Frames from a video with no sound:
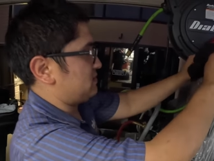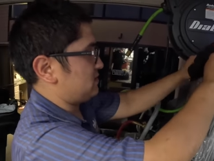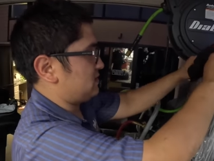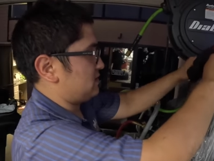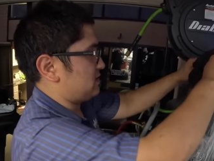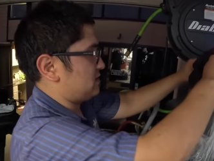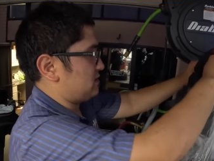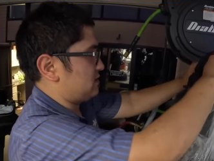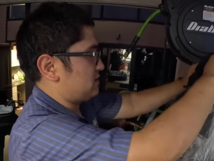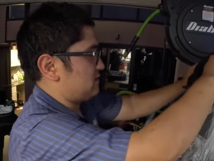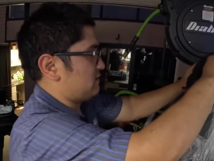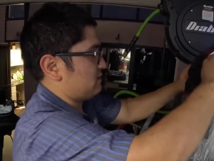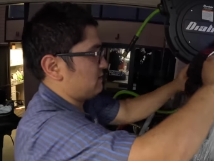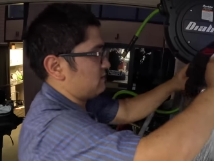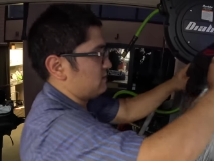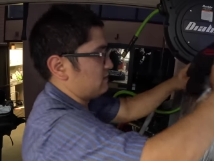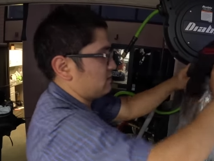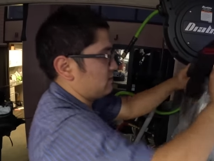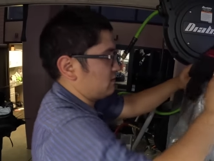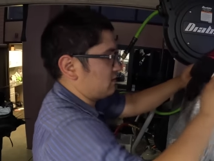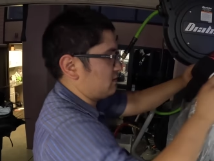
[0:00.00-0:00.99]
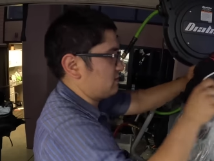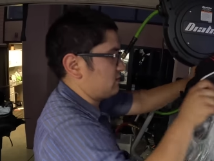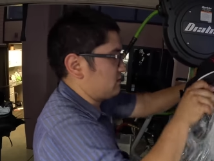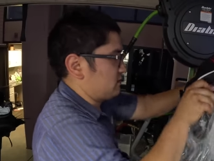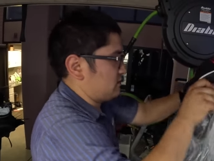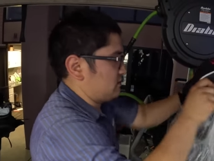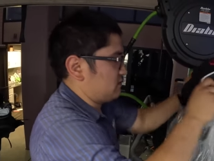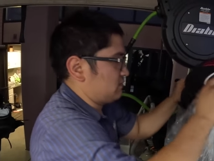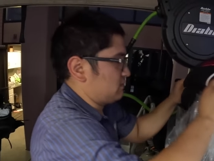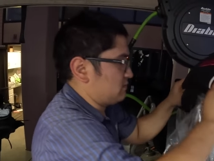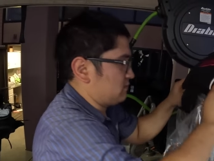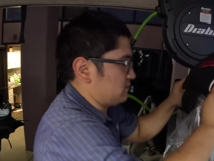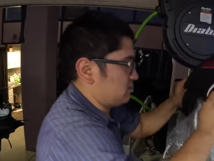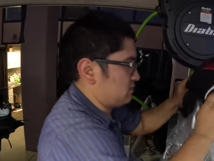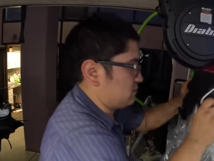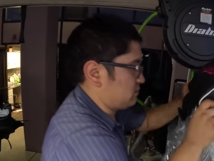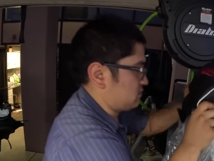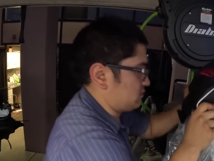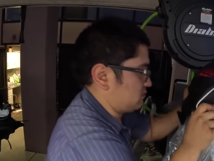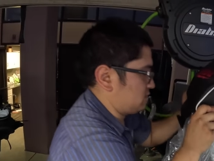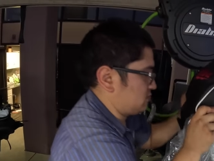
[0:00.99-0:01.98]

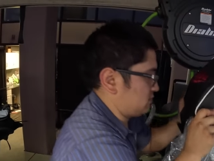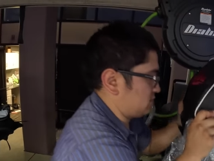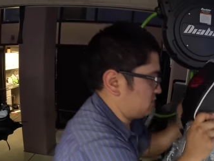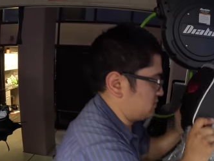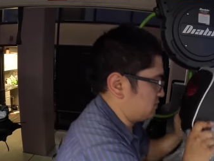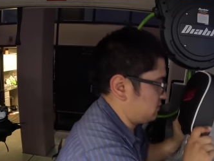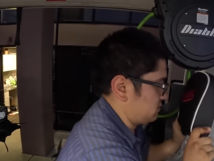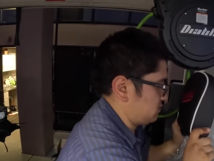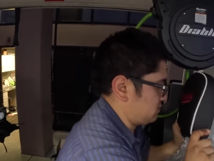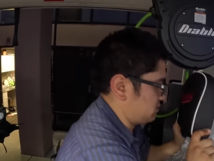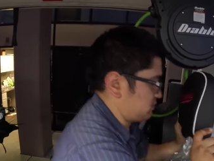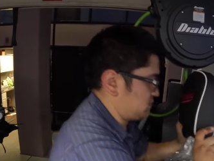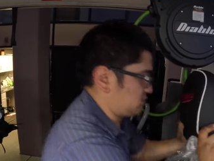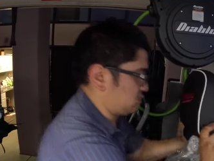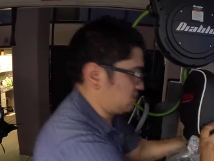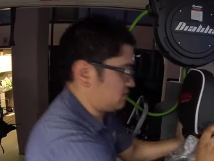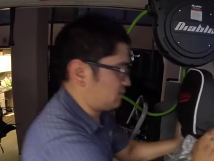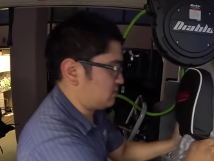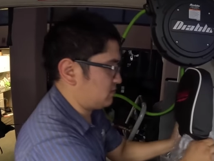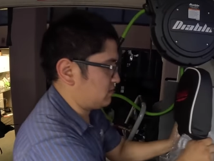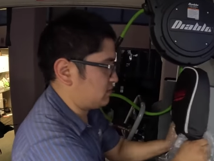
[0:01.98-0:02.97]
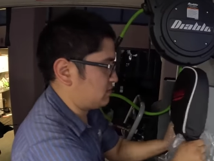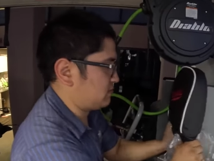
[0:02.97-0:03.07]
(no one is talking)